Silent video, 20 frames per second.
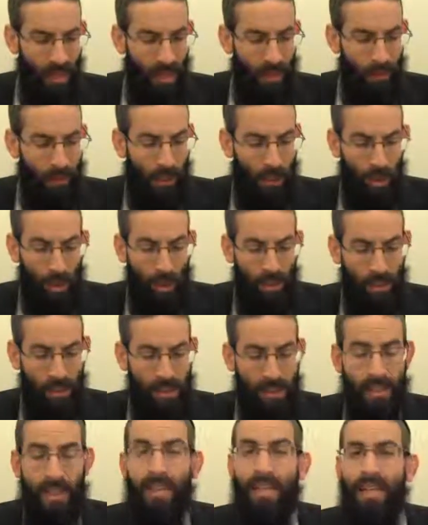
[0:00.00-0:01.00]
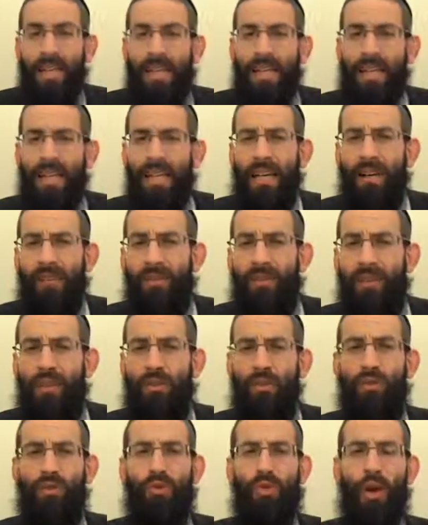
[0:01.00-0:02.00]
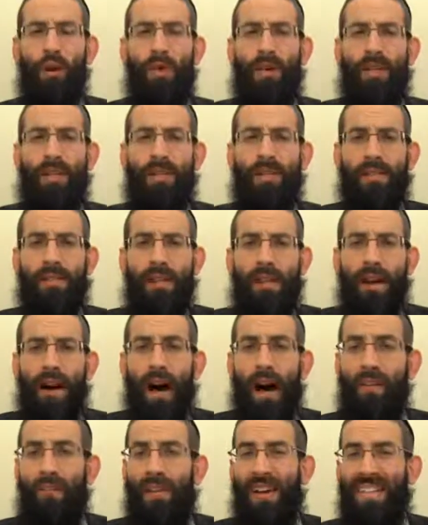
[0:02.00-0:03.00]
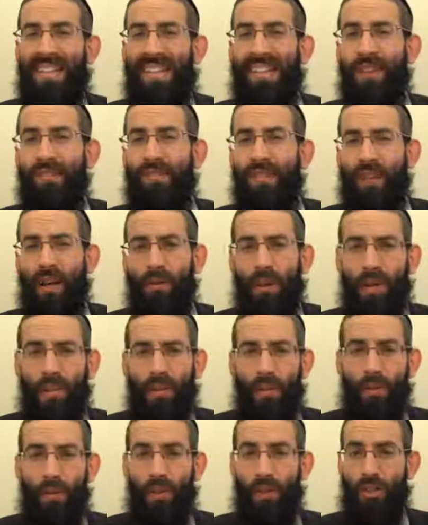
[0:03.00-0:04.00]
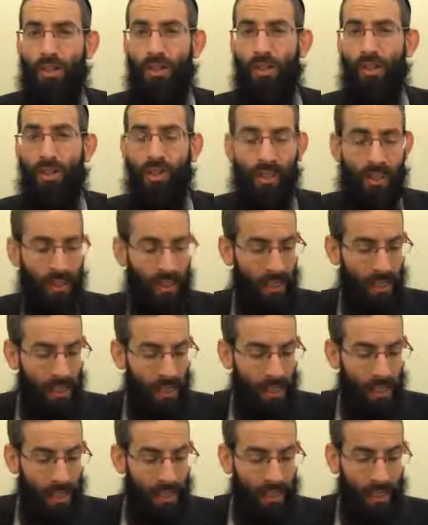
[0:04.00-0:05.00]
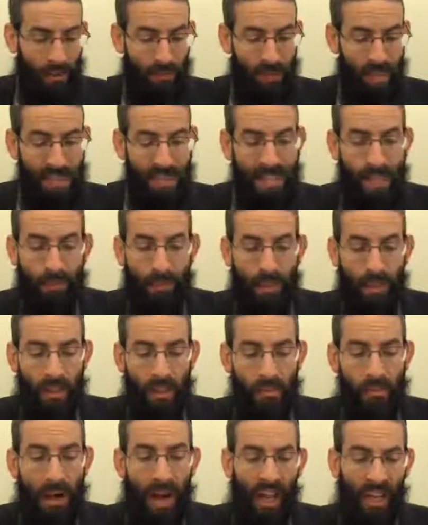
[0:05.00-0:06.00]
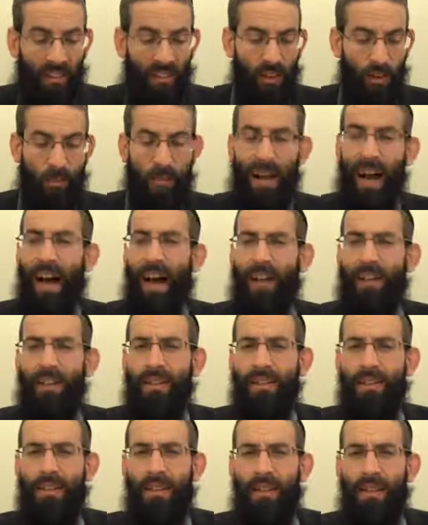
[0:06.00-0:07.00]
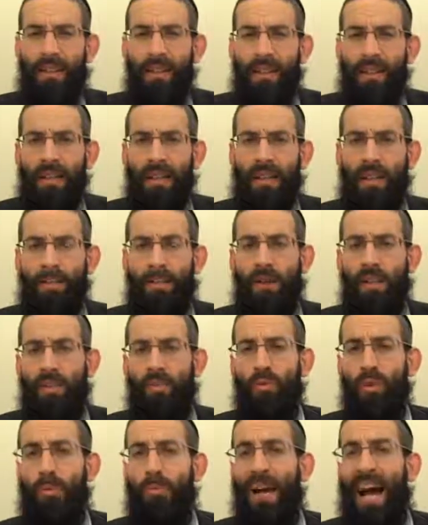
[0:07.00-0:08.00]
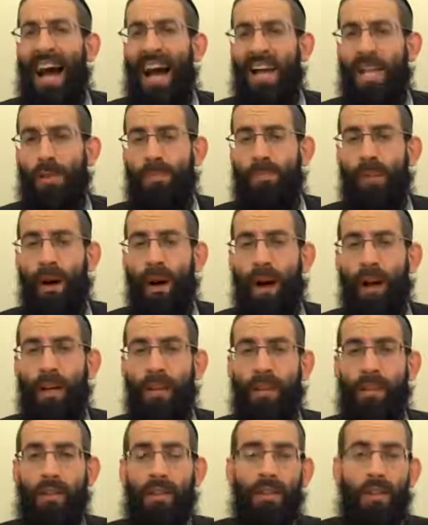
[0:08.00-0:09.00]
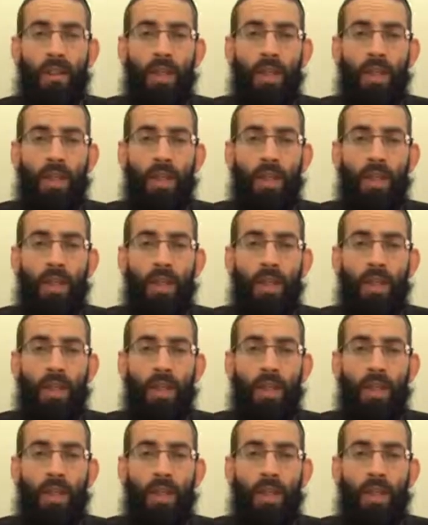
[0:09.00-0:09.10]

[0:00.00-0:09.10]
Because if the two doorways are facing different directions, we're concerned that v'zimna demachlev behai, that the person will pass by